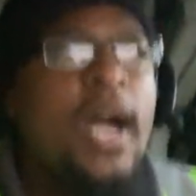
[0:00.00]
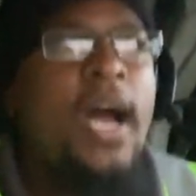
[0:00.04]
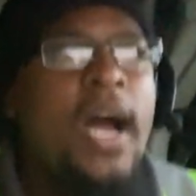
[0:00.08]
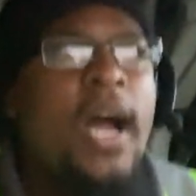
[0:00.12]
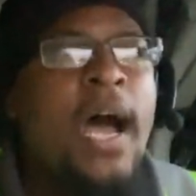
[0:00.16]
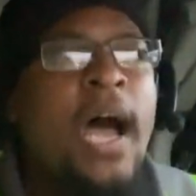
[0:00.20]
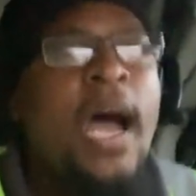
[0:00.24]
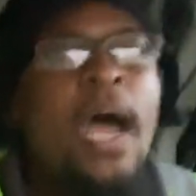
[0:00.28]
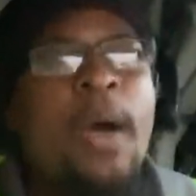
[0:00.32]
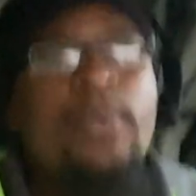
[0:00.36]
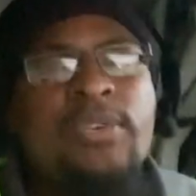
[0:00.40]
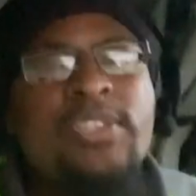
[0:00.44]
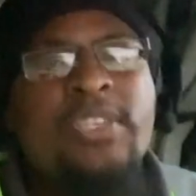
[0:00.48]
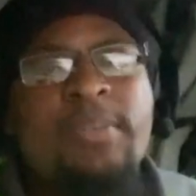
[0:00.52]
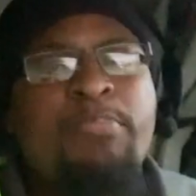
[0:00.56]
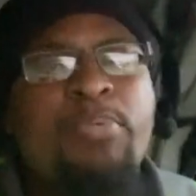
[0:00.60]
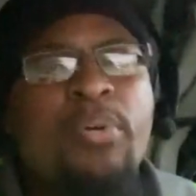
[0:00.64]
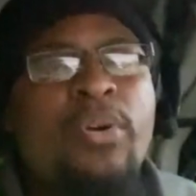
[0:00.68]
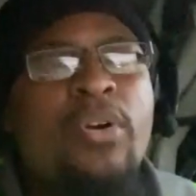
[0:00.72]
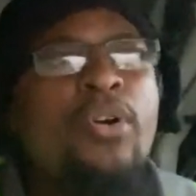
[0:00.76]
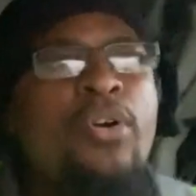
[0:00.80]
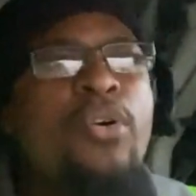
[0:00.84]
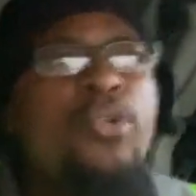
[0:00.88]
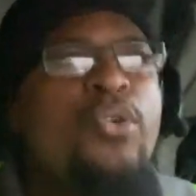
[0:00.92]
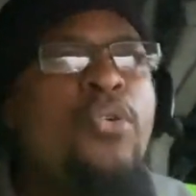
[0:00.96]
I was
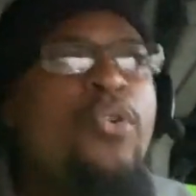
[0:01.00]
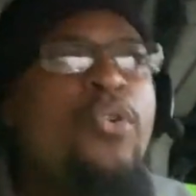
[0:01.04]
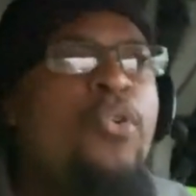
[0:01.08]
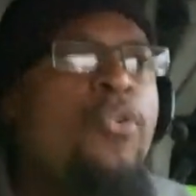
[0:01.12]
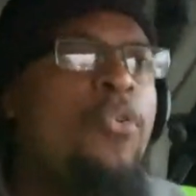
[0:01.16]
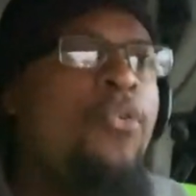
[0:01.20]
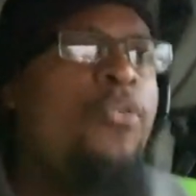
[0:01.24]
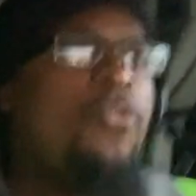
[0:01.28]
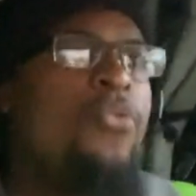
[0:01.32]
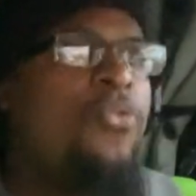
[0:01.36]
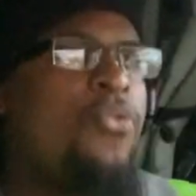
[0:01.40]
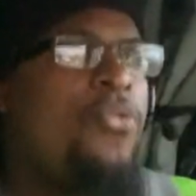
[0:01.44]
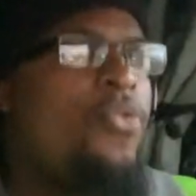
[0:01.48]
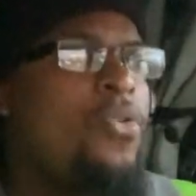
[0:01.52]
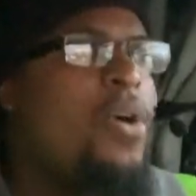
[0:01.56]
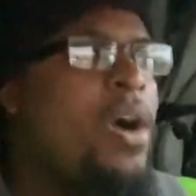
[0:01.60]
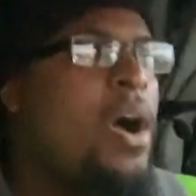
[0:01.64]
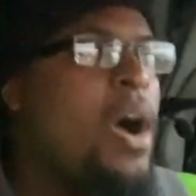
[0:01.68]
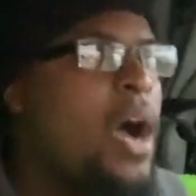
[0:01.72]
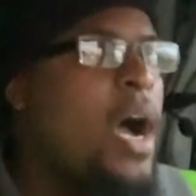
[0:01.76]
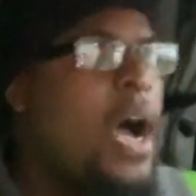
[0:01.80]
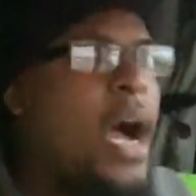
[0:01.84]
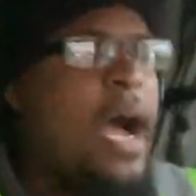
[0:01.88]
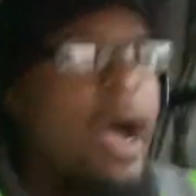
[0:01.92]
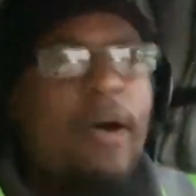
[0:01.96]
approved.
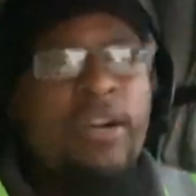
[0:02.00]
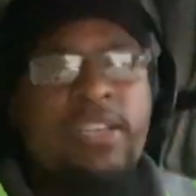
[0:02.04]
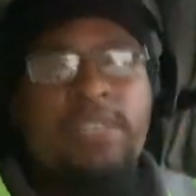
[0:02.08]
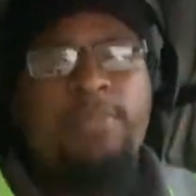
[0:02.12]
I was